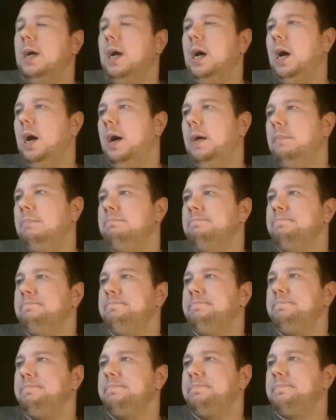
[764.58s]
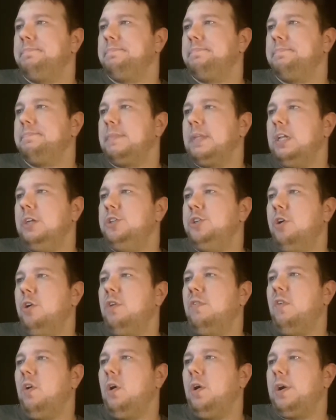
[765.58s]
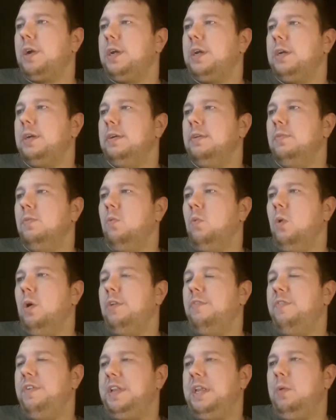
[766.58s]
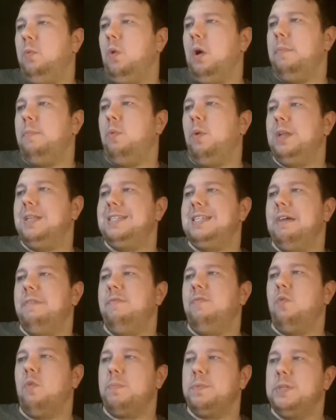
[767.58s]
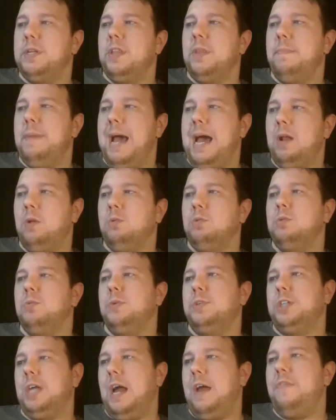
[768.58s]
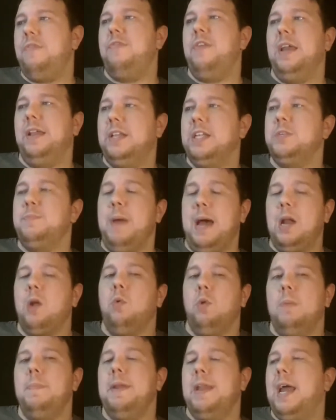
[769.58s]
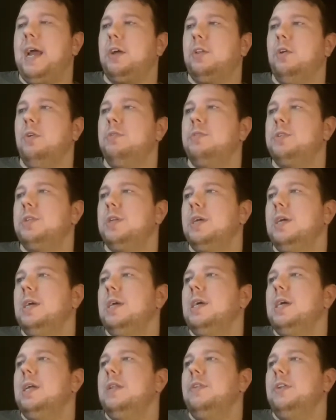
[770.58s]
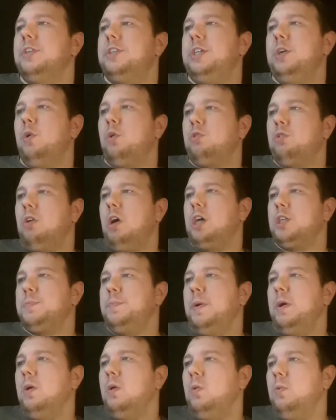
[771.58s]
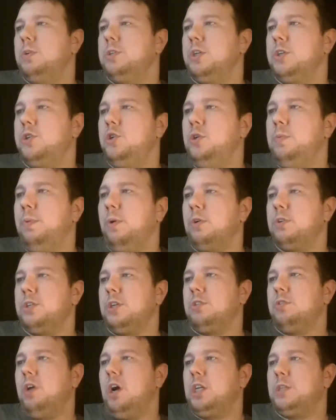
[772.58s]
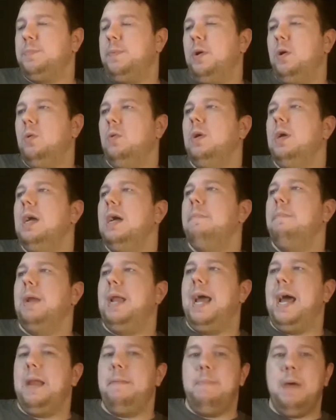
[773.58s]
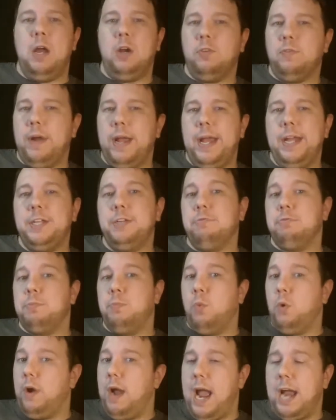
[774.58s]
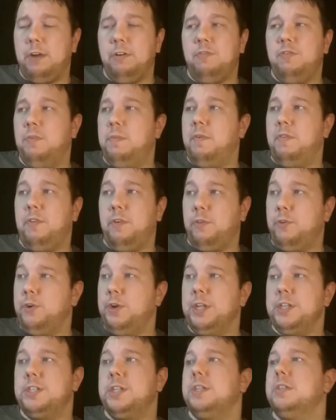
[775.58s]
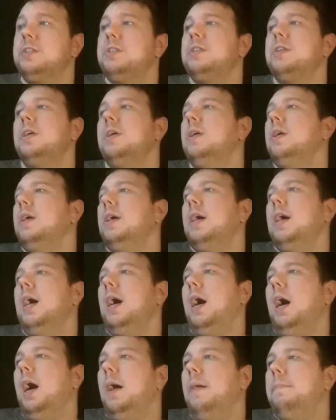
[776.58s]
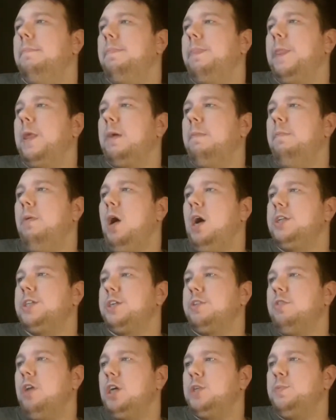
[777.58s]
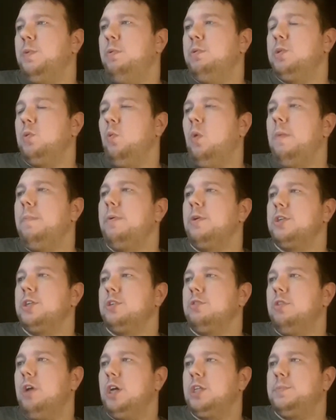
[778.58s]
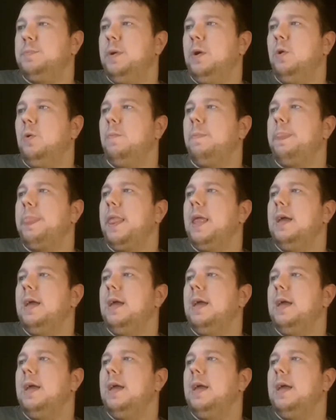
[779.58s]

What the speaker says: Joan of Arc won 51.74% of the battles, which I think this battle would have been that close. The steel crossbow was a 2-person crossbow, but it had a better range. It was more accurate from a further distance. The composite crossbow was a 1-person crossbow.